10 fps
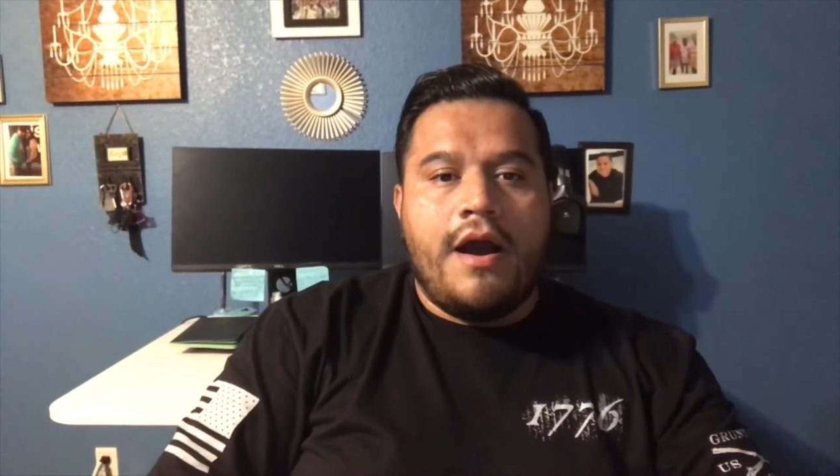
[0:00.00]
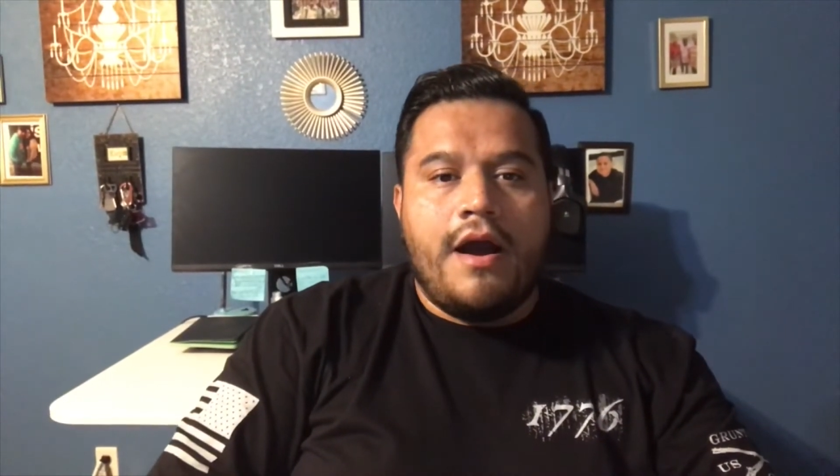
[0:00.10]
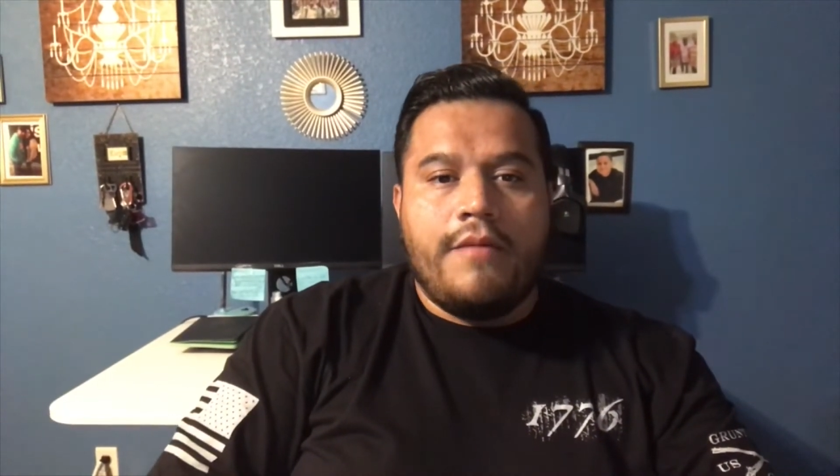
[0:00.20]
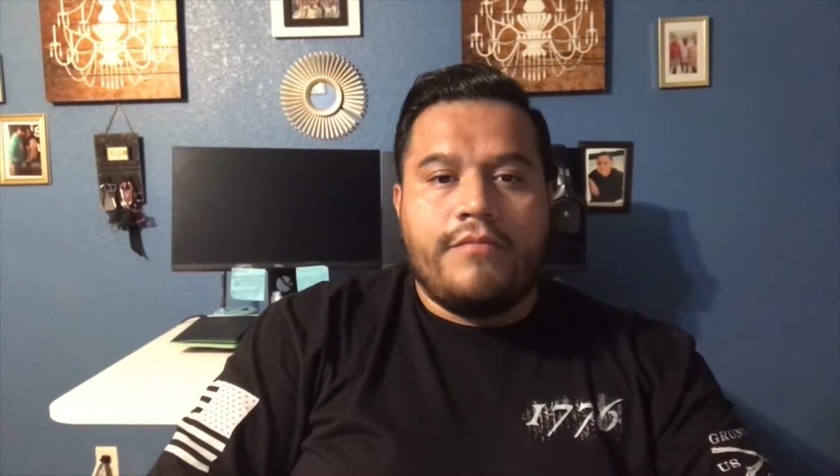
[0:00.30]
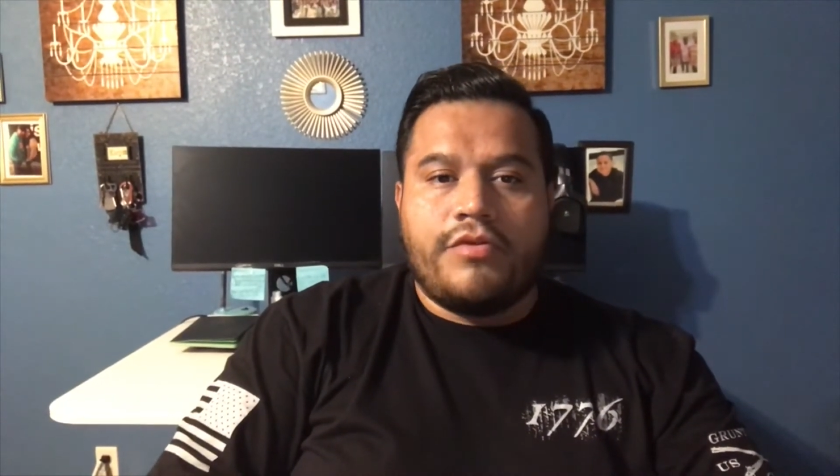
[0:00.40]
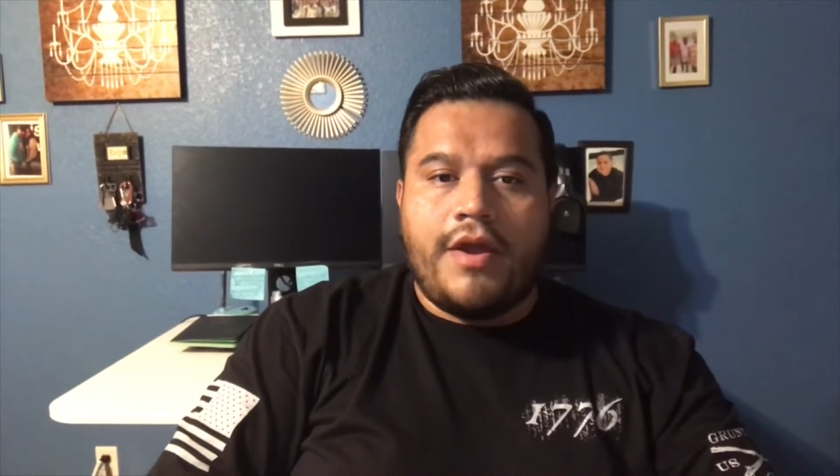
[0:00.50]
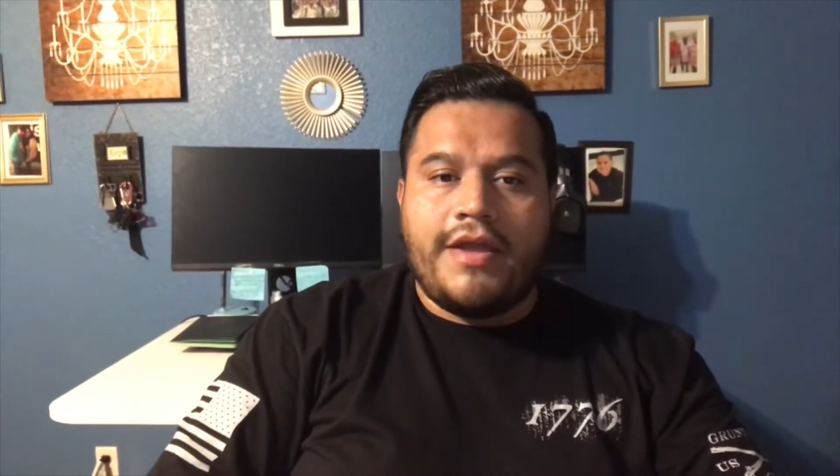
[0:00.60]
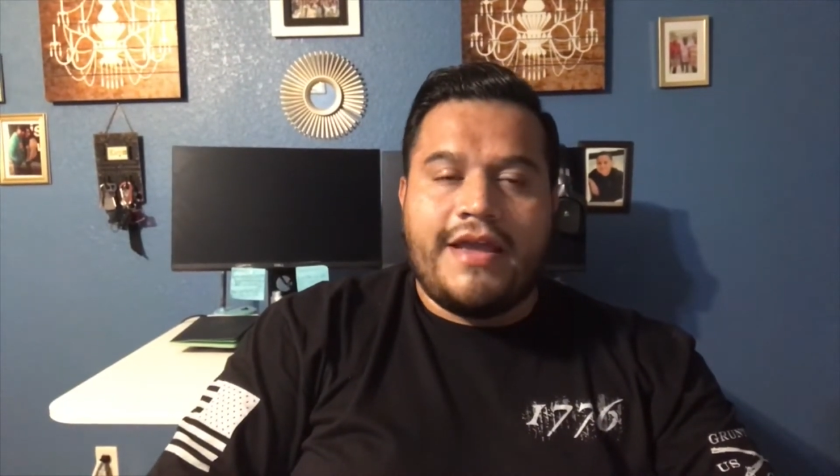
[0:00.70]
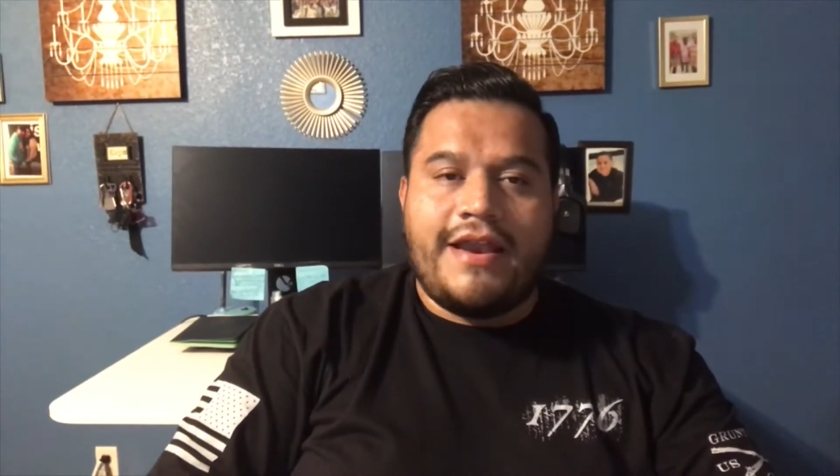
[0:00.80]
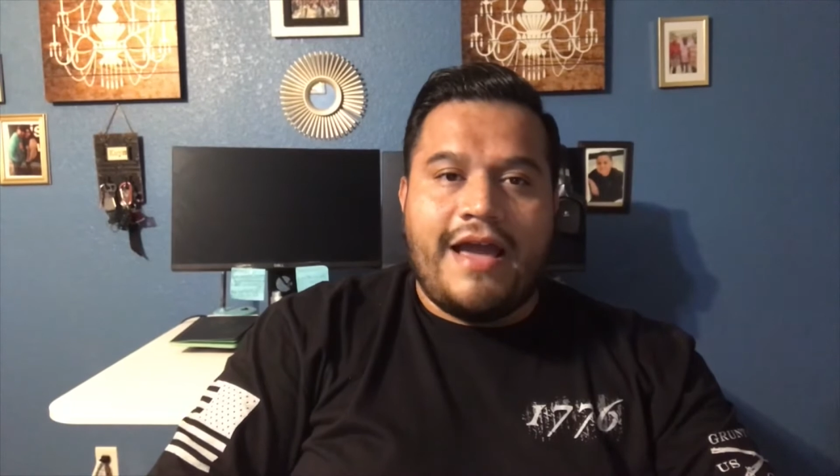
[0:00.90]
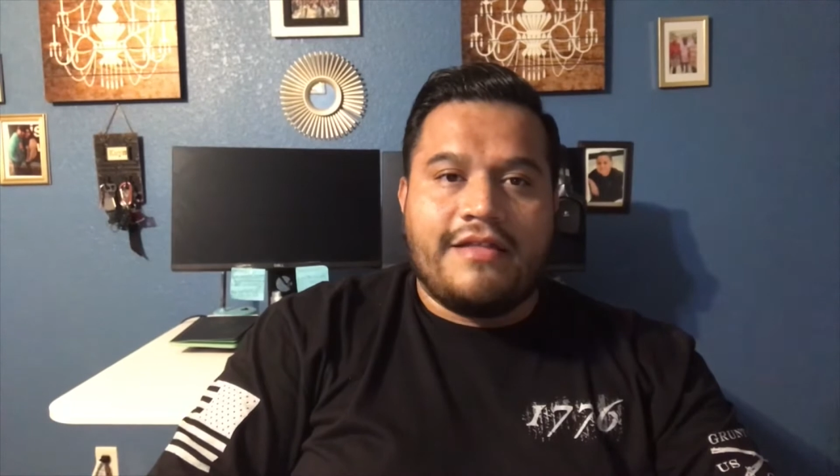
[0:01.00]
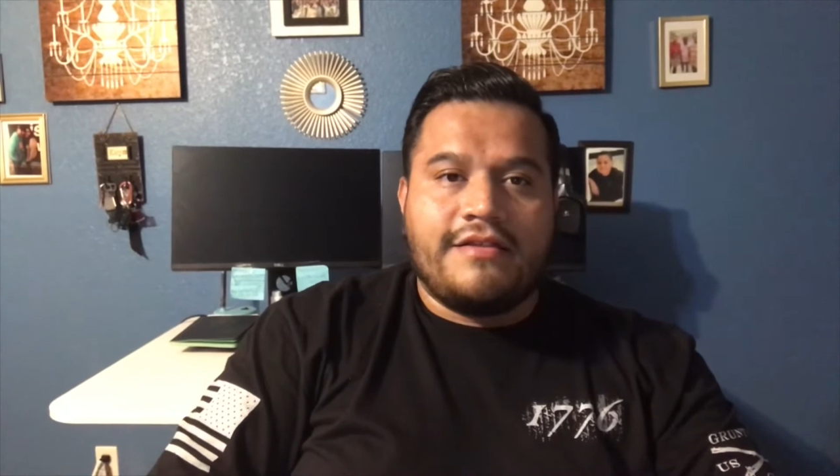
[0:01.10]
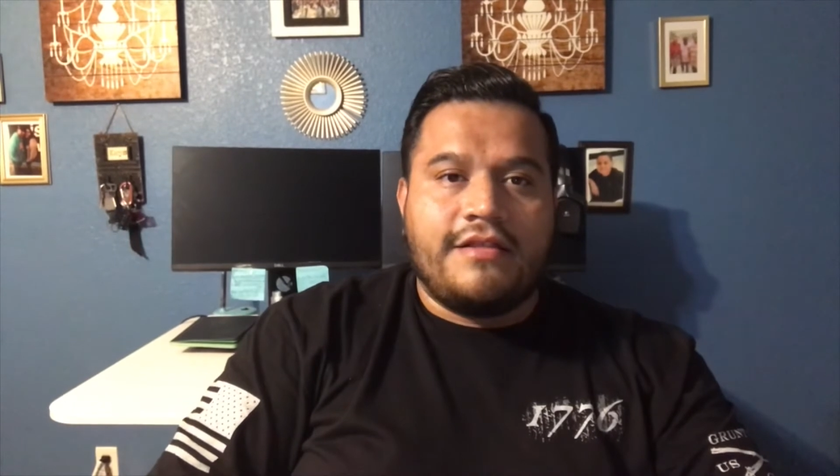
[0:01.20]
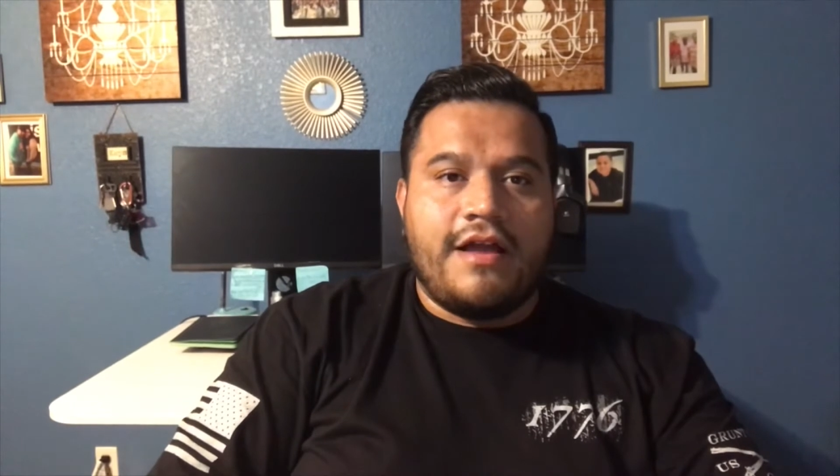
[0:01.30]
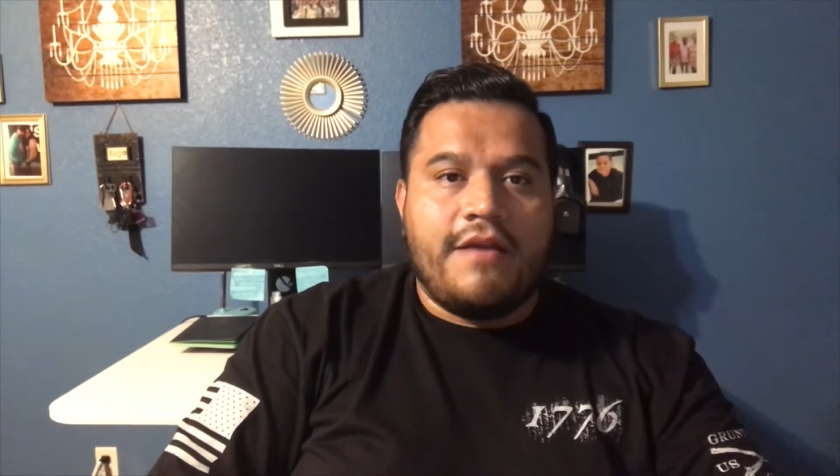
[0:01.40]
So I get asked
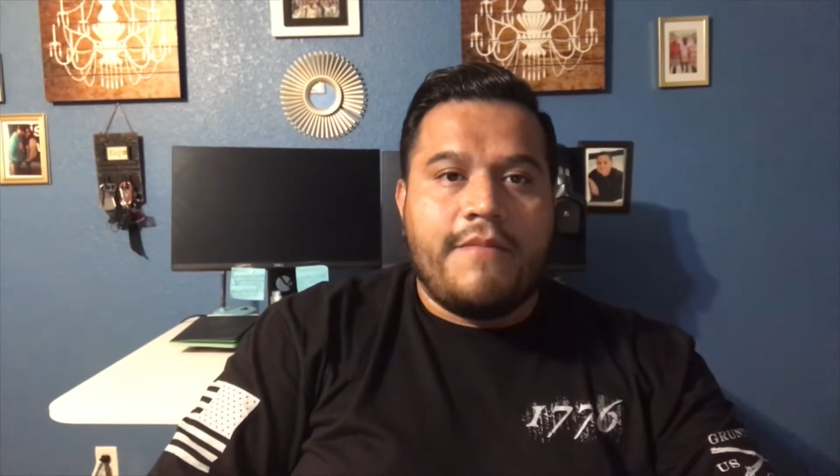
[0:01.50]
a lot